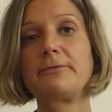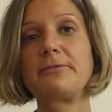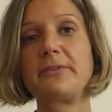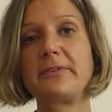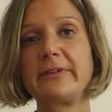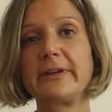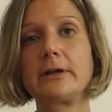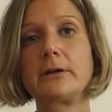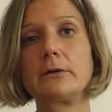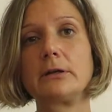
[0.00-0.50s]

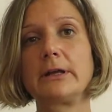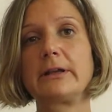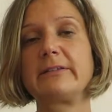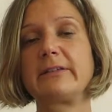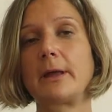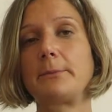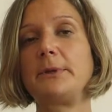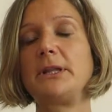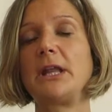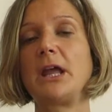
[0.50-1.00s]
physical
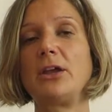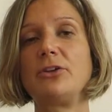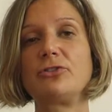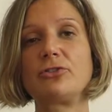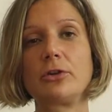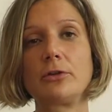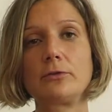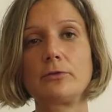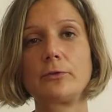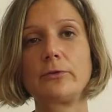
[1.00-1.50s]

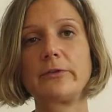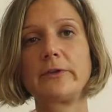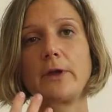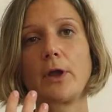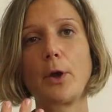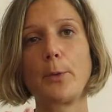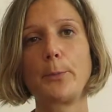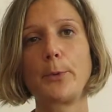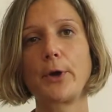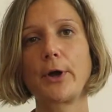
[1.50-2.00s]
examination to
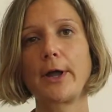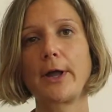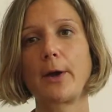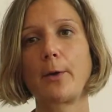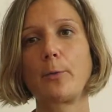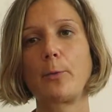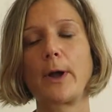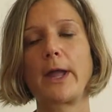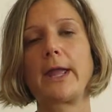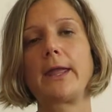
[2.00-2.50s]
the upper
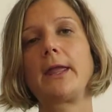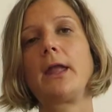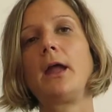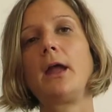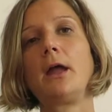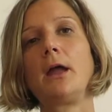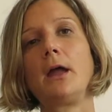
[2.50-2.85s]
airway,